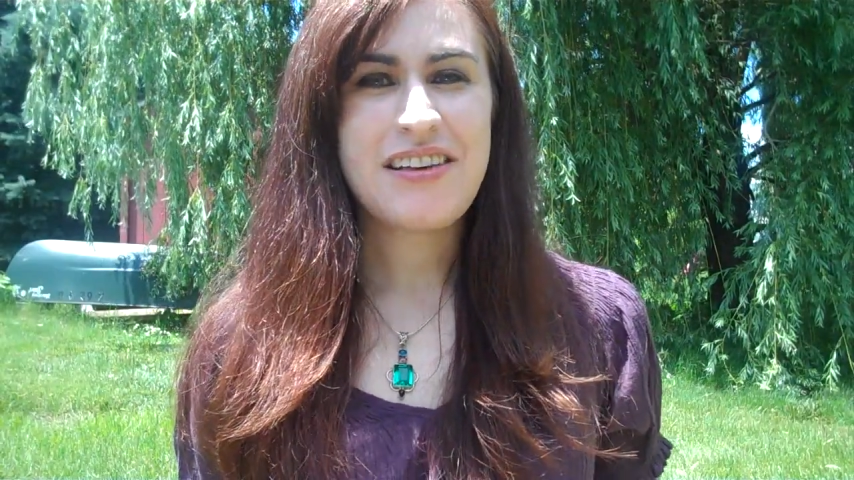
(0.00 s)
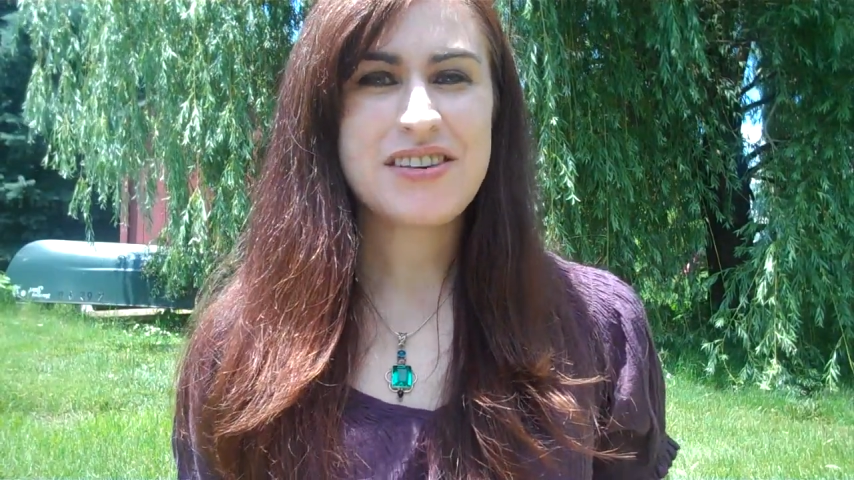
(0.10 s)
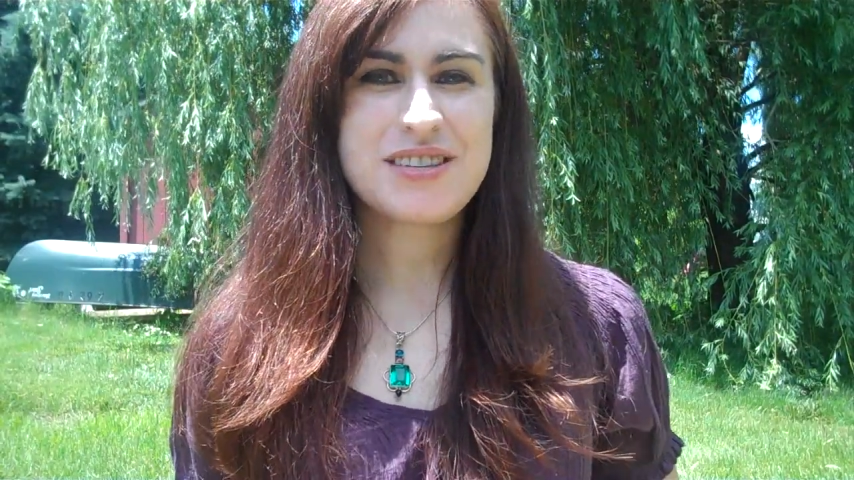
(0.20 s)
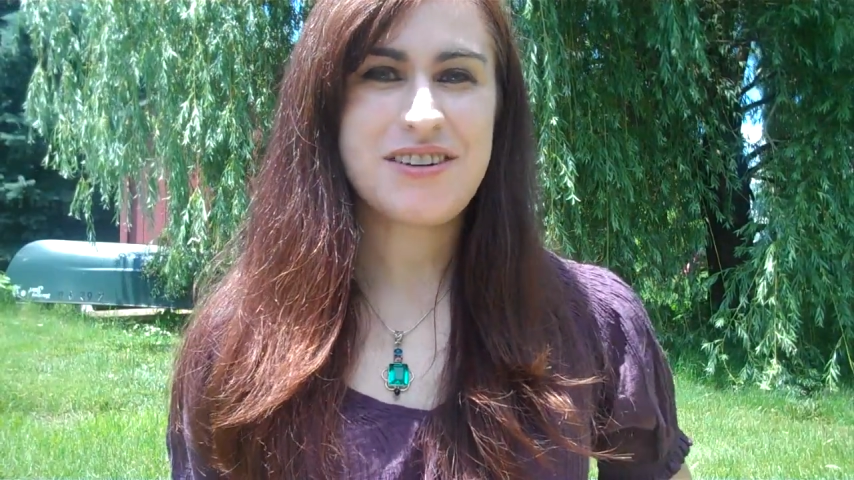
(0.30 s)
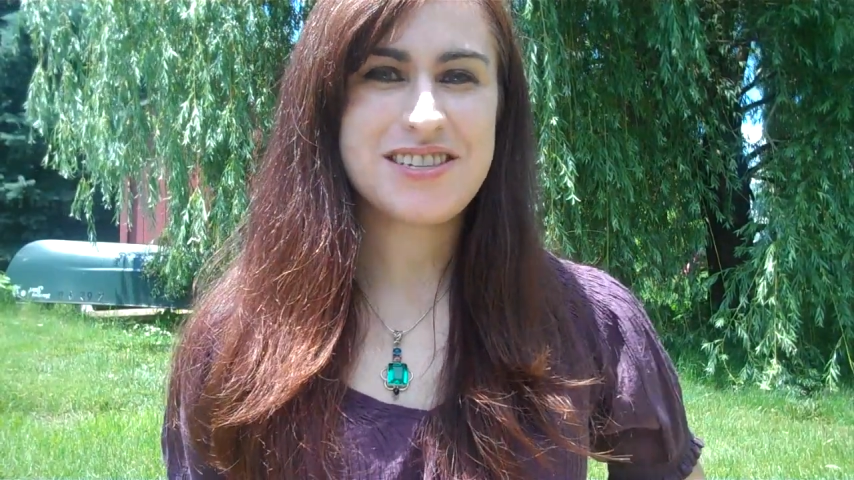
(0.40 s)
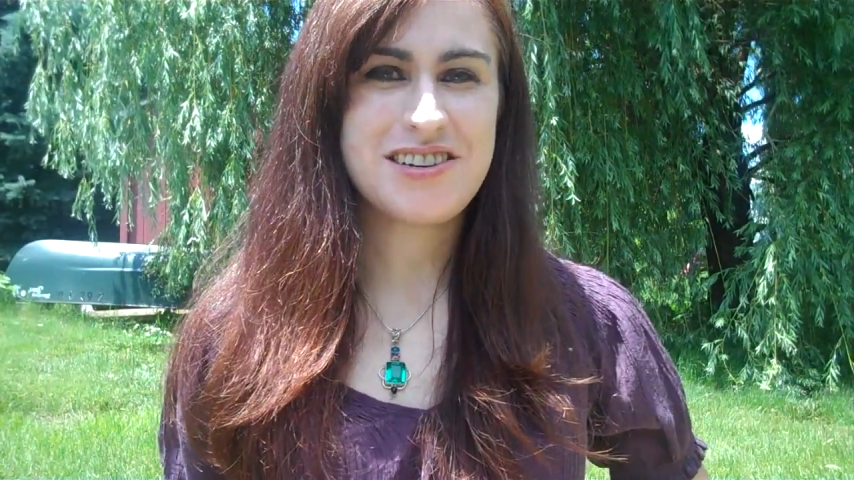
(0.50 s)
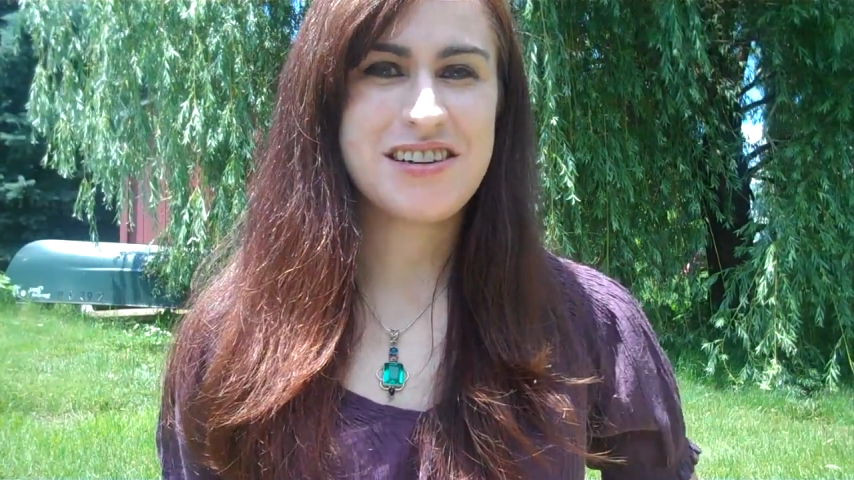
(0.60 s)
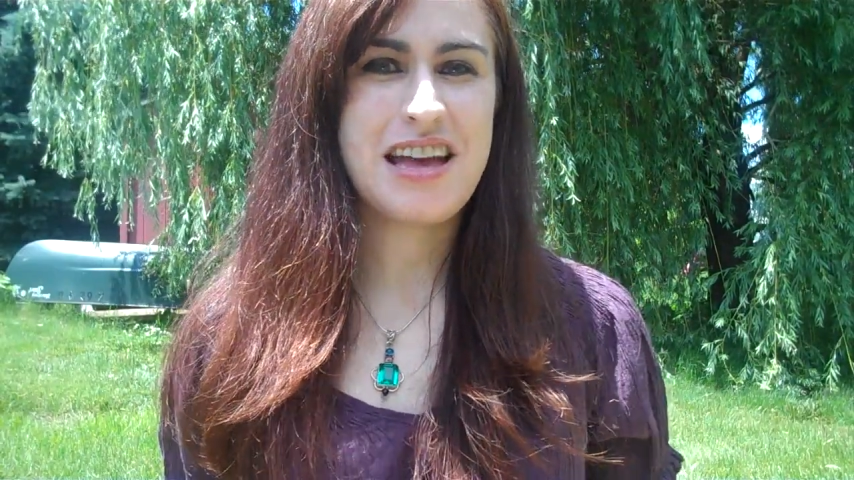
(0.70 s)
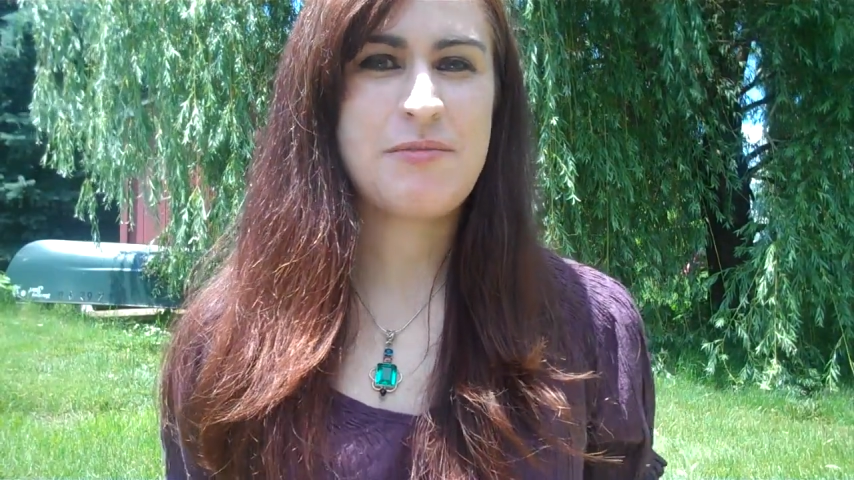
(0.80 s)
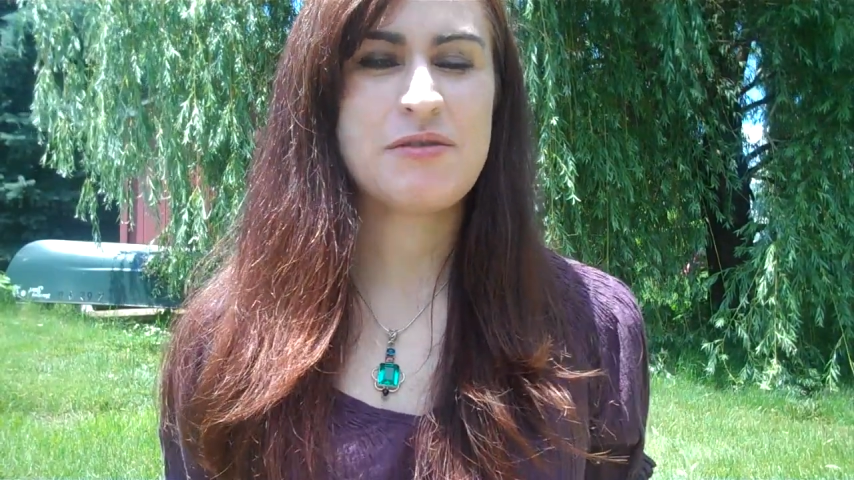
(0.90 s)
And this question
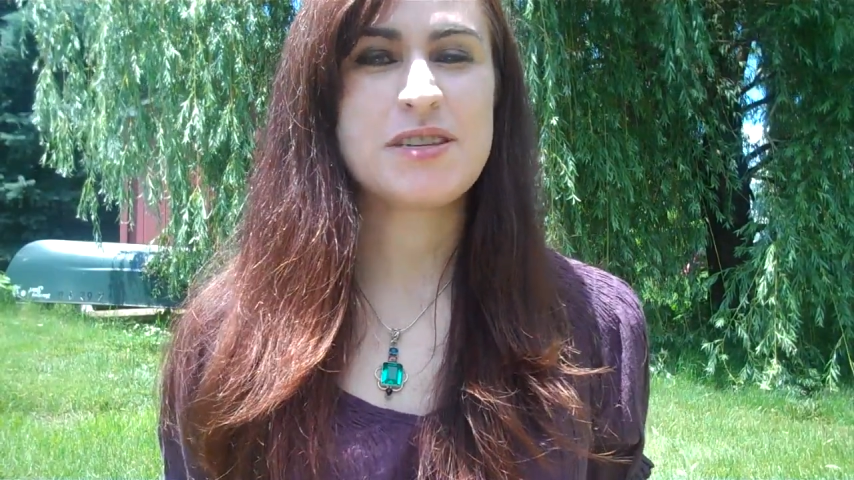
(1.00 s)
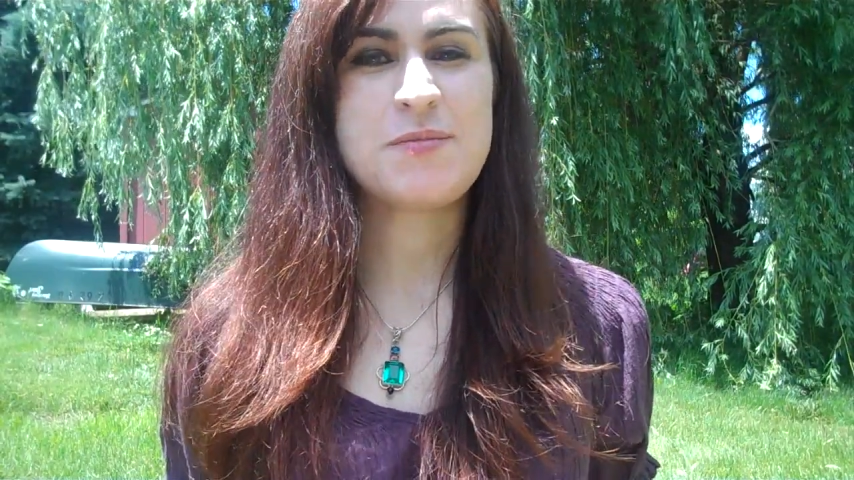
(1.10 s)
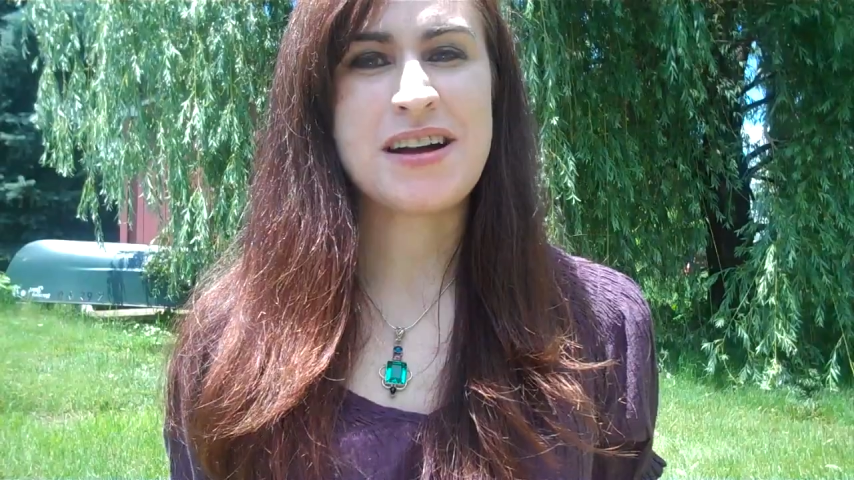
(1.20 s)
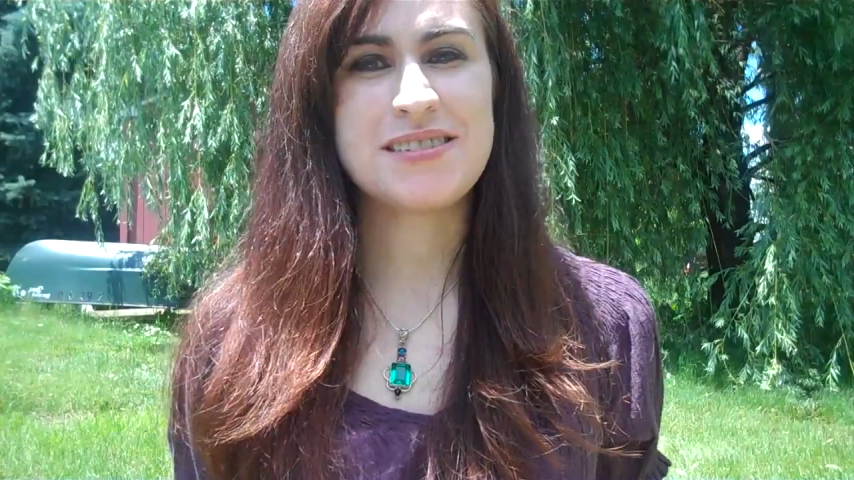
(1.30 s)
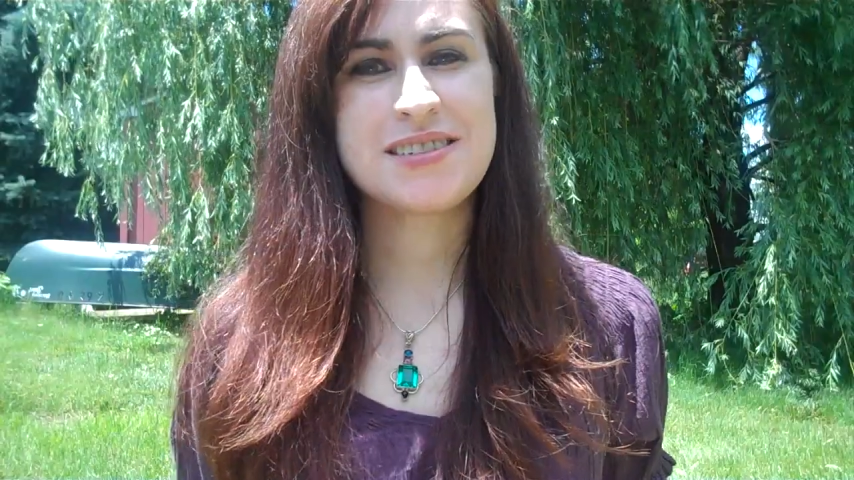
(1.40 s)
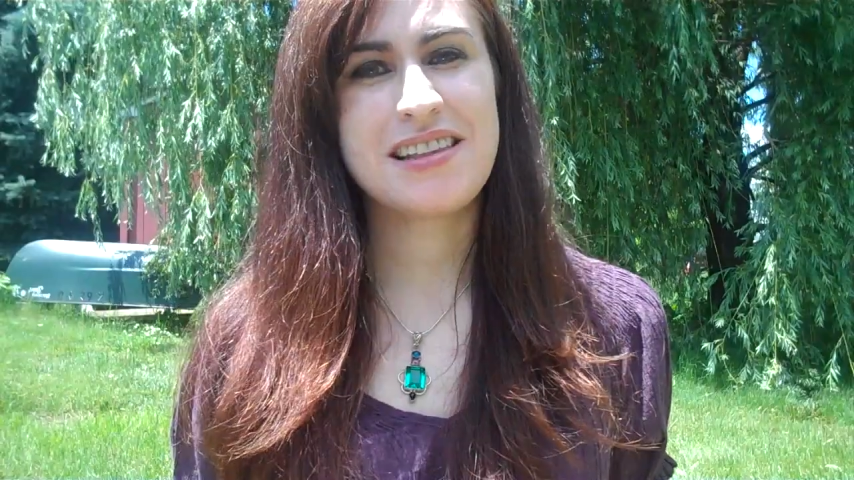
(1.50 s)
came in response